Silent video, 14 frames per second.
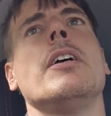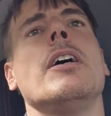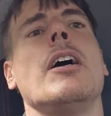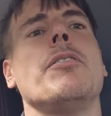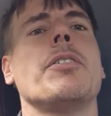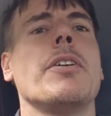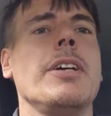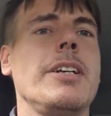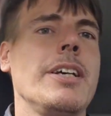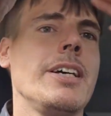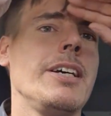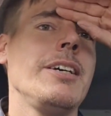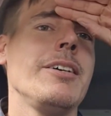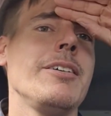Have a great
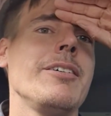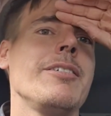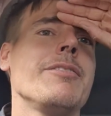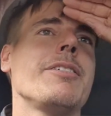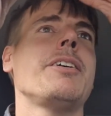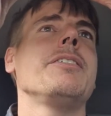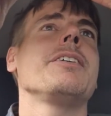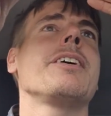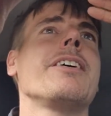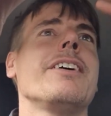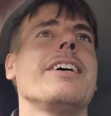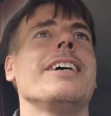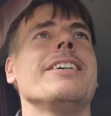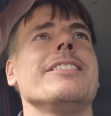day. Found a
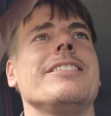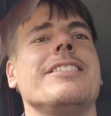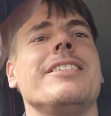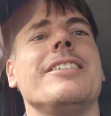car out.